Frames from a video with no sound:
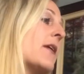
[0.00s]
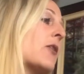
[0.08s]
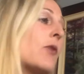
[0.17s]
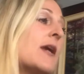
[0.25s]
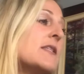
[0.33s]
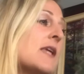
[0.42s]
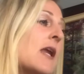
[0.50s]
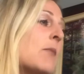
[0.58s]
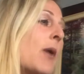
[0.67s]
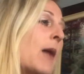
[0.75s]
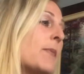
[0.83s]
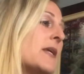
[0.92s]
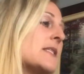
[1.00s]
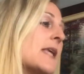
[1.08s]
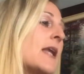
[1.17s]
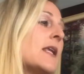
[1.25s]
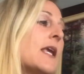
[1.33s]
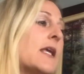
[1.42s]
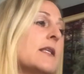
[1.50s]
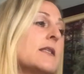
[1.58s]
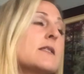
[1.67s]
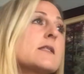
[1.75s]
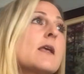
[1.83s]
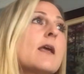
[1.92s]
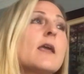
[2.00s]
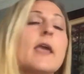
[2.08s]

that Great Dane puppies and kittens